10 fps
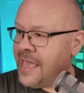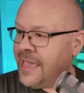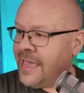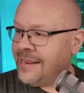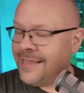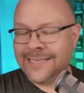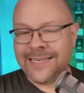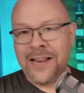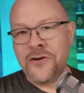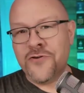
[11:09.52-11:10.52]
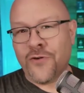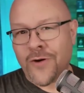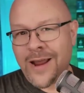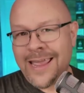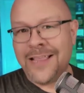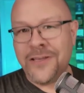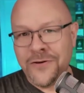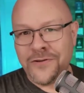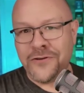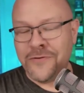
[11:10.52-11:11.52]
and he's got a great
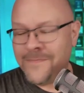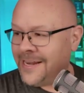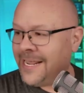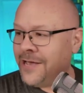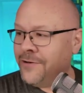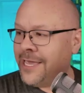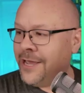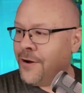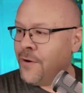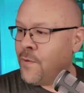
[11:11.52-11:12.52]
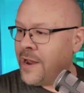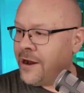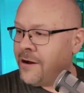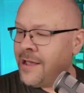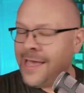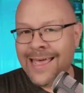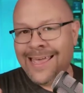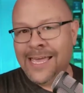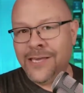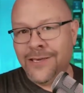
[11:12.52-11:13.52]
YouTube video here where
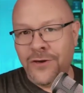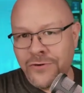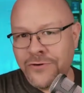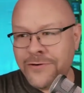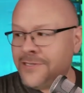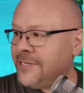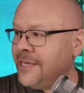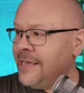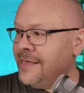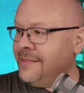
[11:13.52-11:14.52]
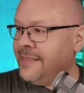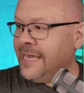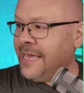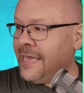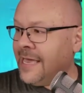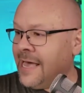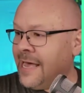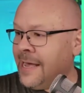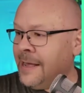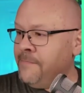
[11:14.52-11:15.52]
he used the
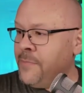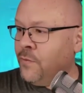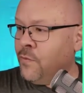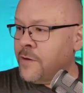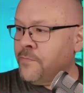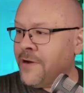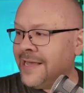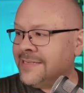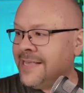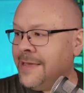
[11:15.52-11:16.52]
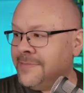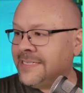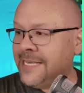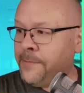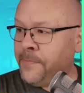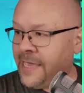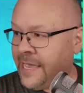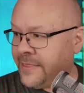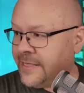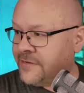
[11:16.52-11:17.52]
WordPress
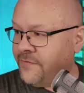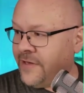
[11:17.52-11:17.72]
MCP that's